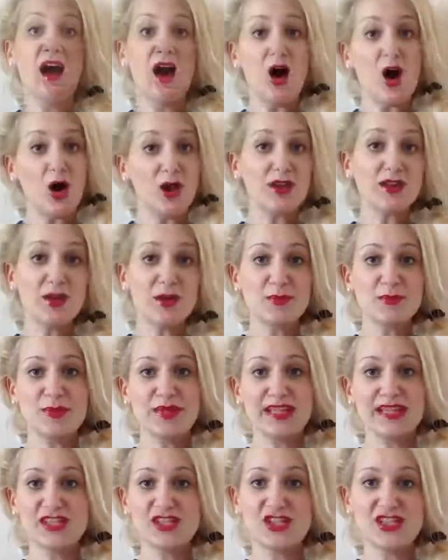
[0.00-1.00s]
All
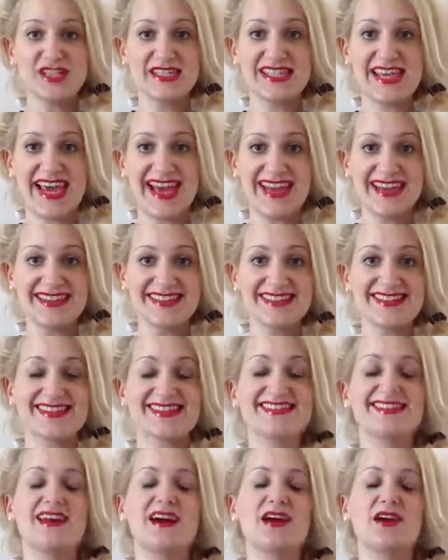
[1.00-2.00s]
completion
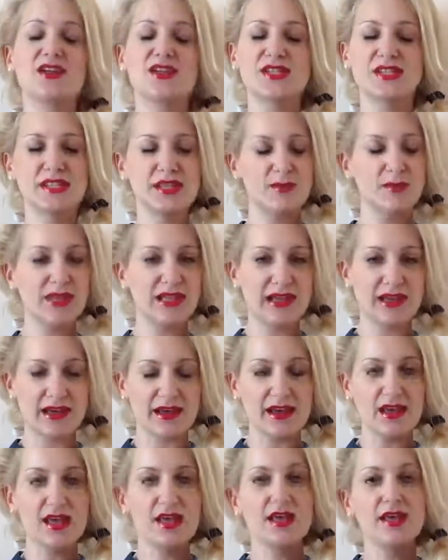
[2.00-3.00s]
tasks are
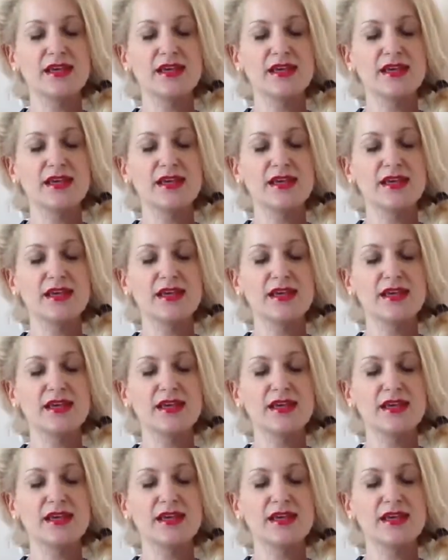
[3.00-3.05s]
similar